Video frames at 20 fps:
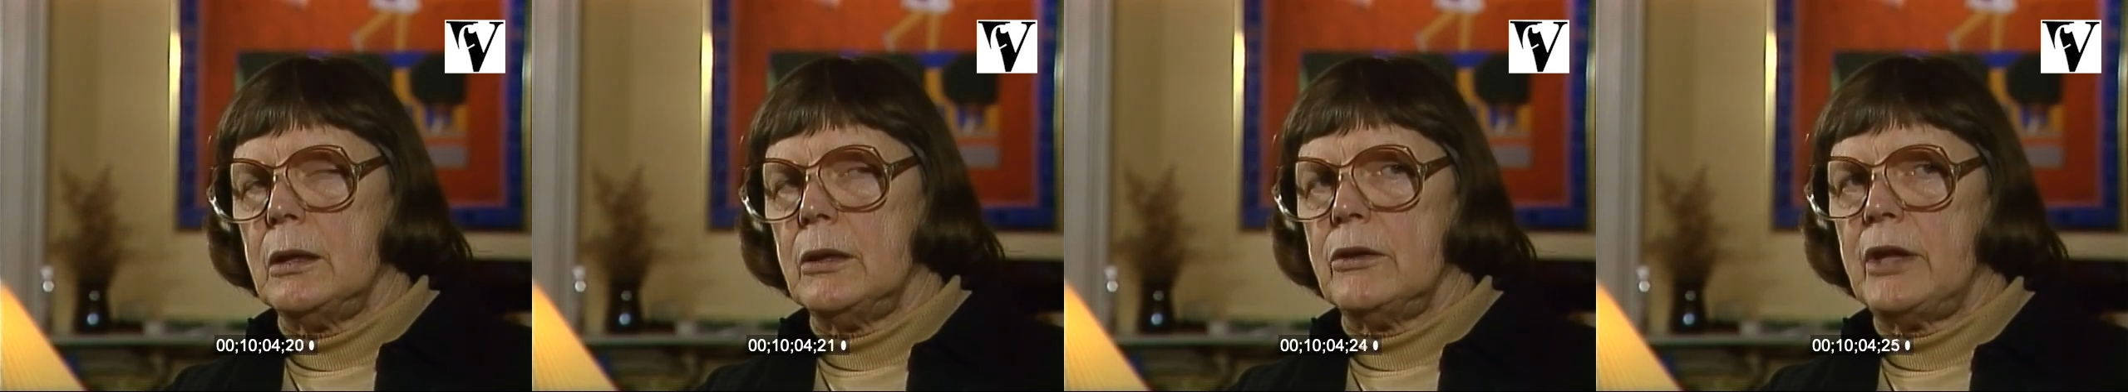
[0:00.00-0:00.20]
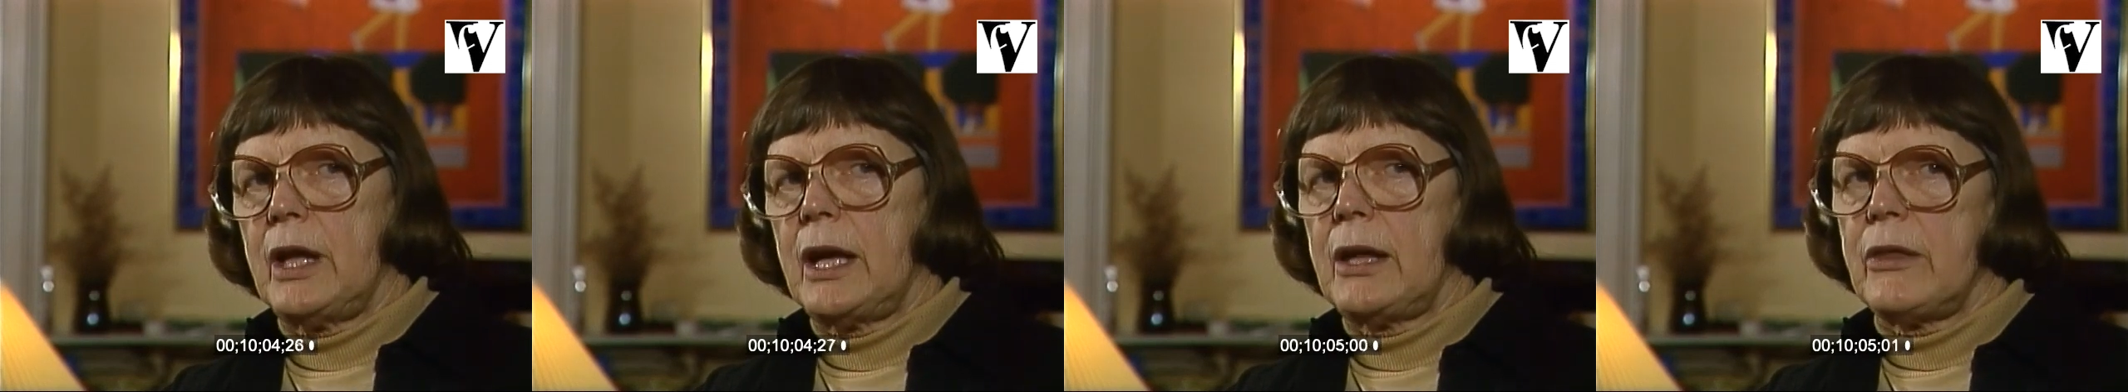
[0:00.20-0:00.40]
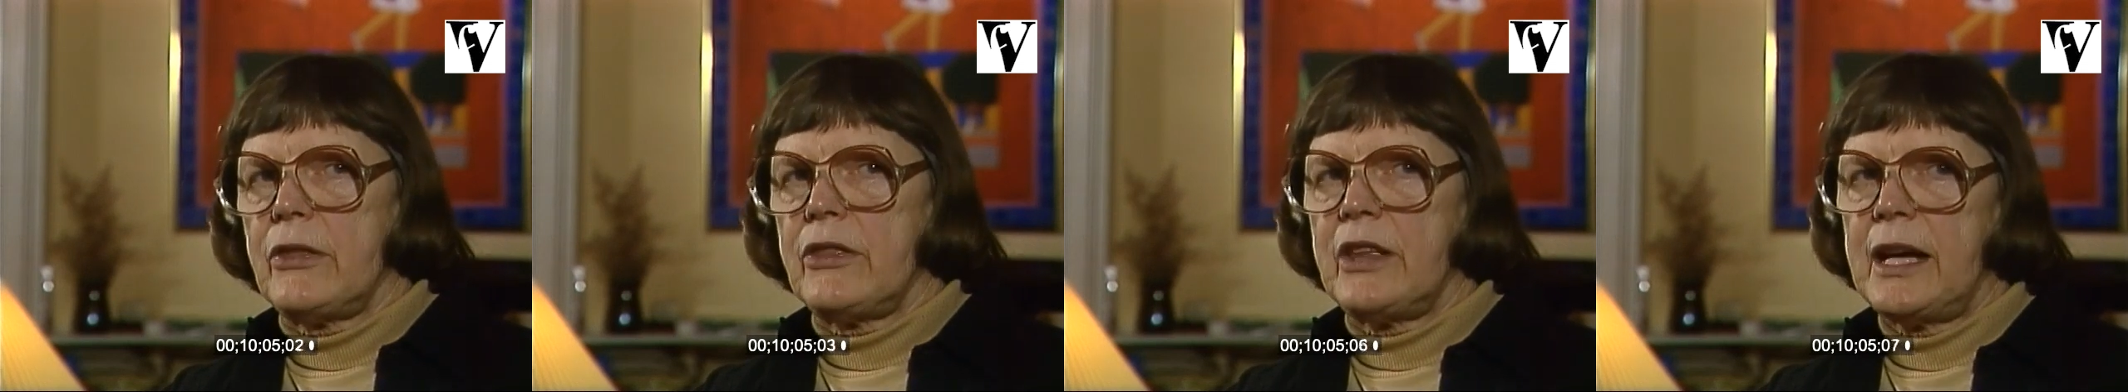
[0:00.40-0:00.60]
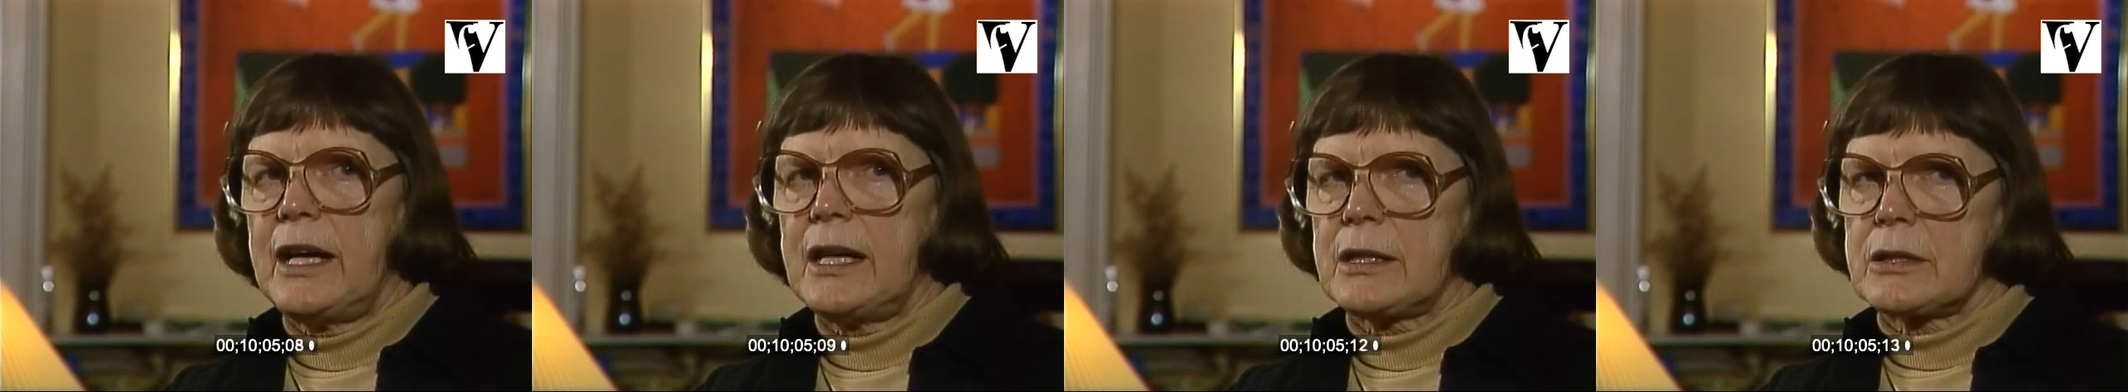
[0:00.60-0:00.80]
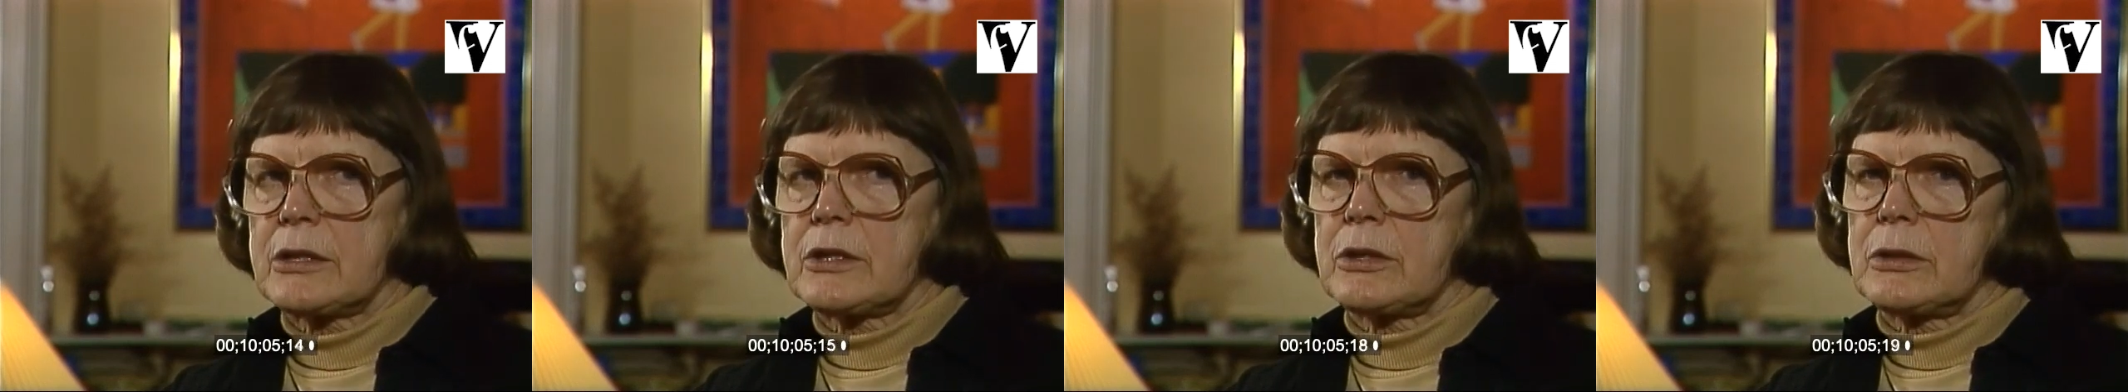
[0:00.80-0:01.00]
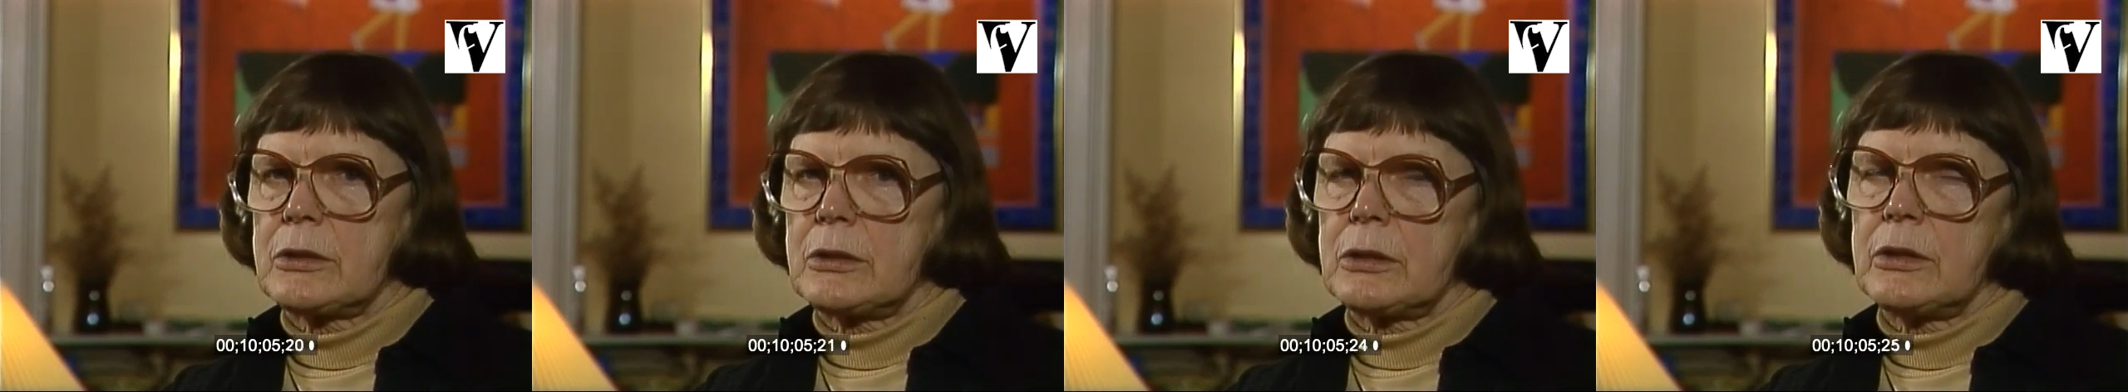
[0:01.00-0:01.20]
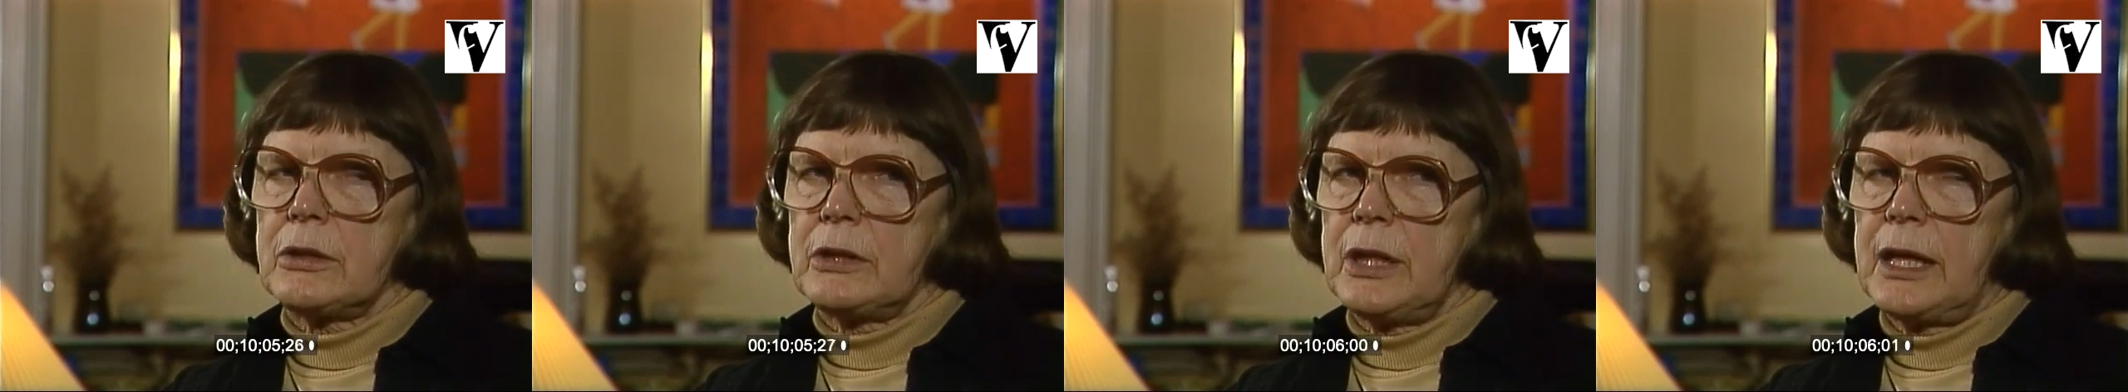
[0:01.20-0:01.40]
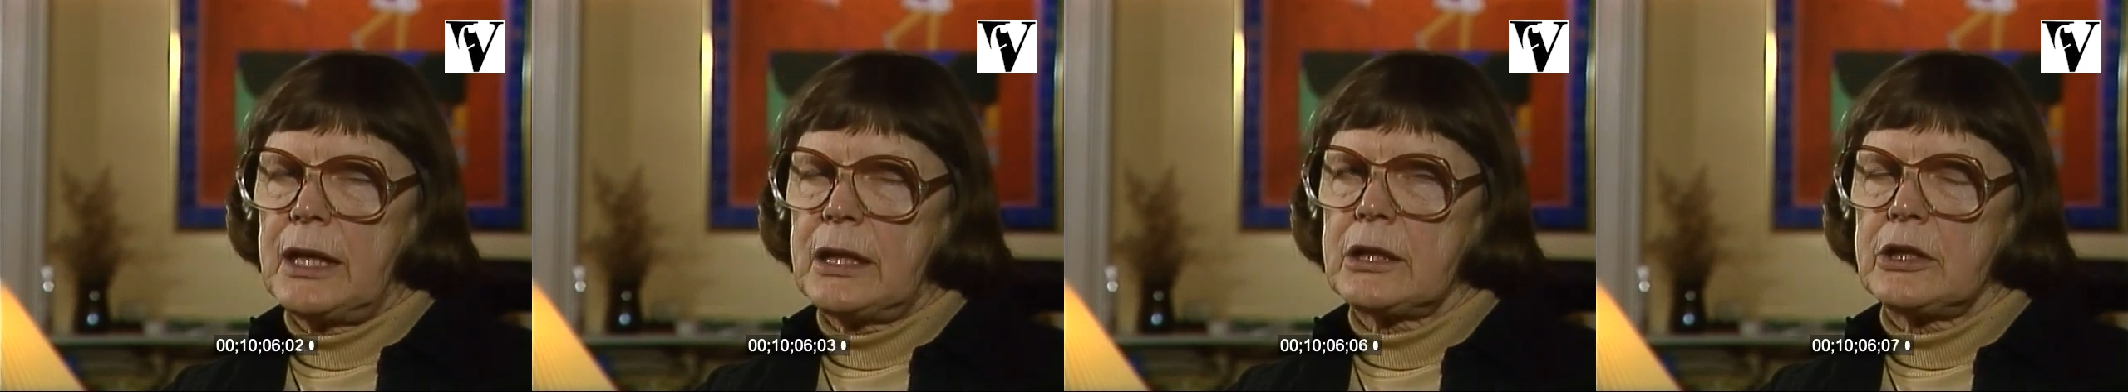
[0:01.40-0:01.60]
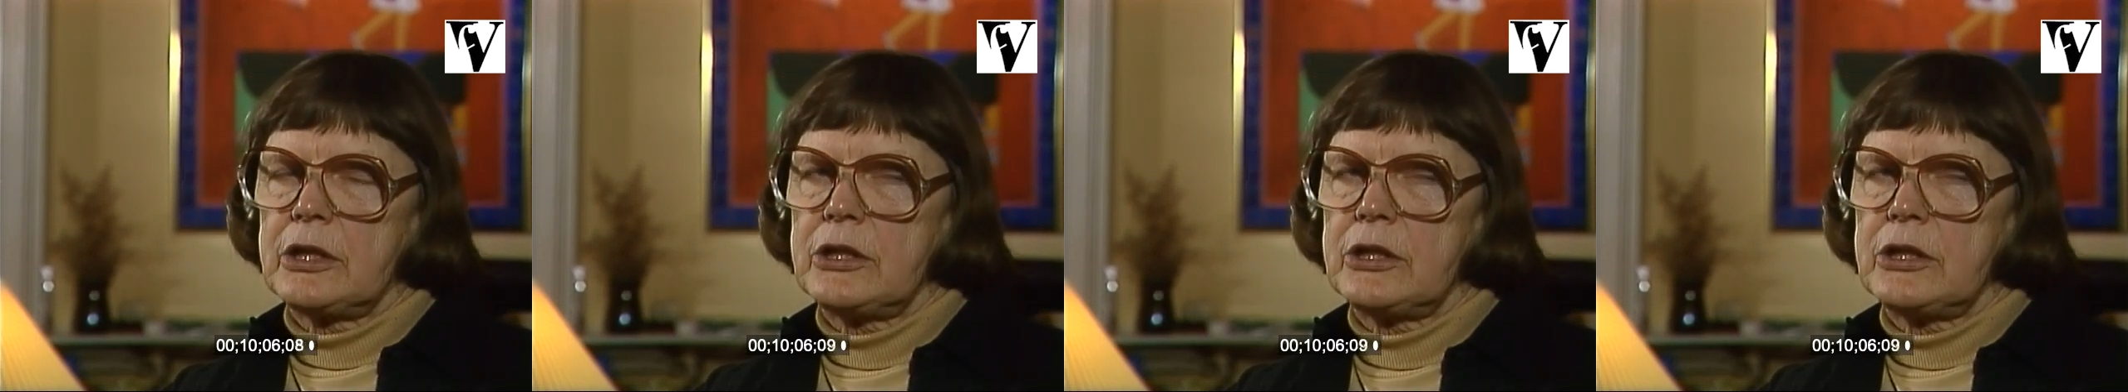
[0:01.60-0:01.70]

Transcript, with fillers: That, that, that